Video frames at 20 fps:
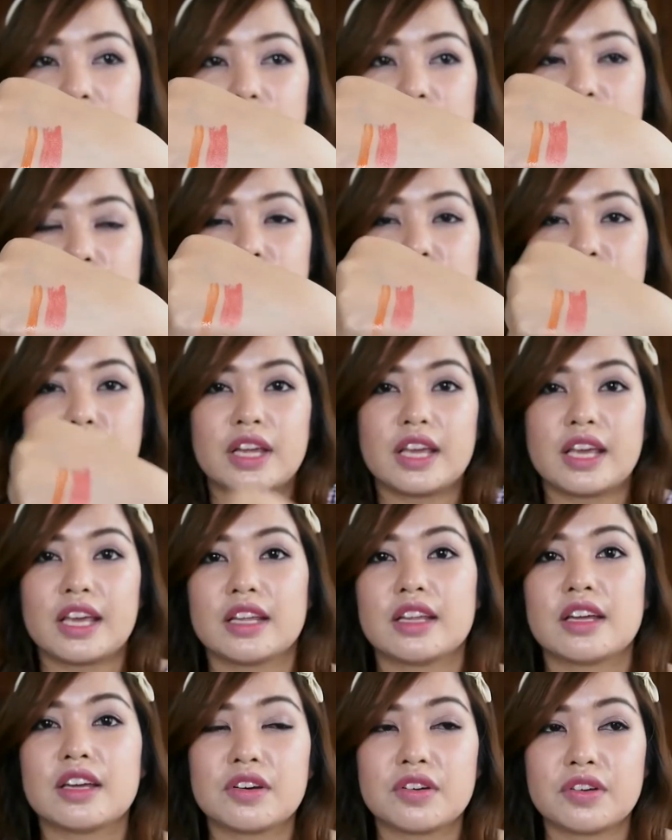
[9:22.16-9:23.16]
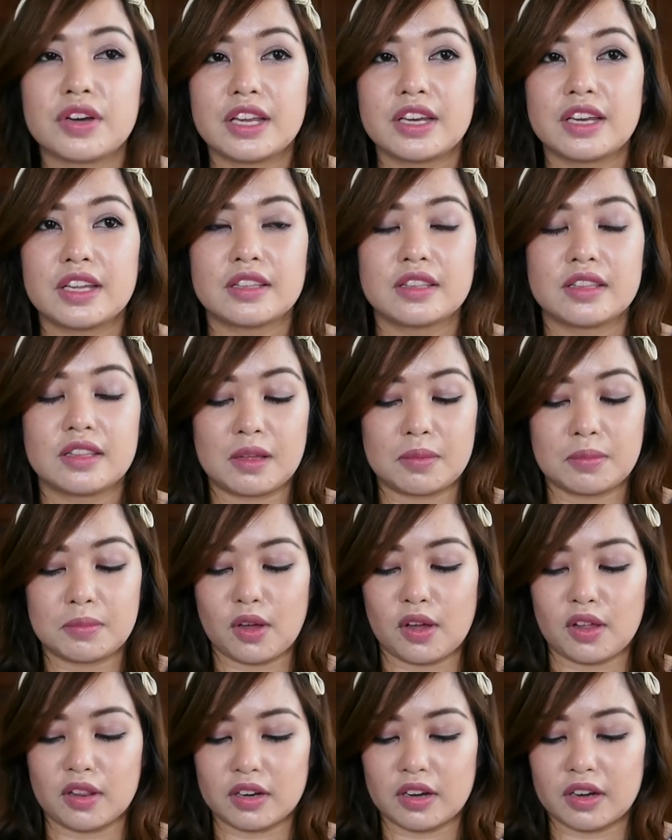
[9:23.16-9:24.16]
to create a gradient lip
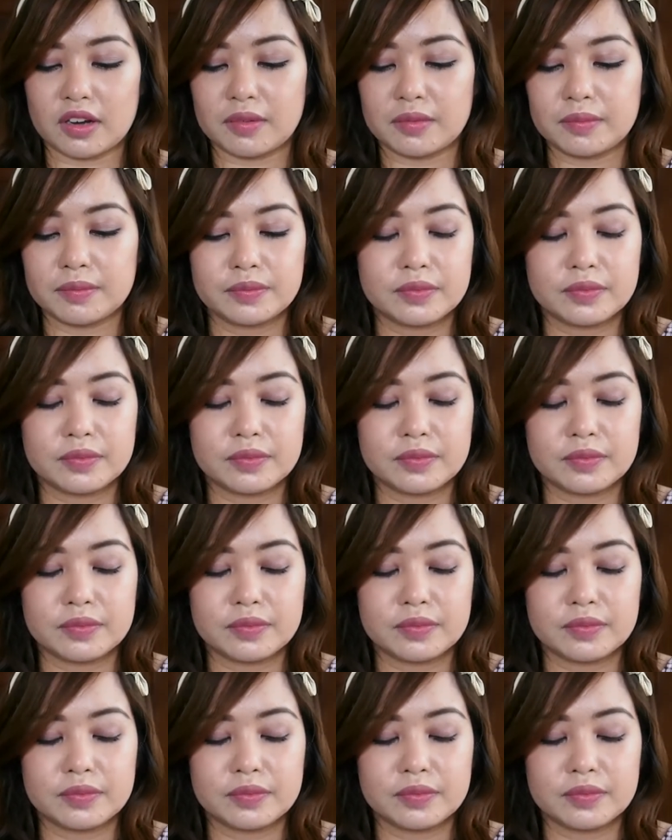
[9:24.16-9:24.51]
color.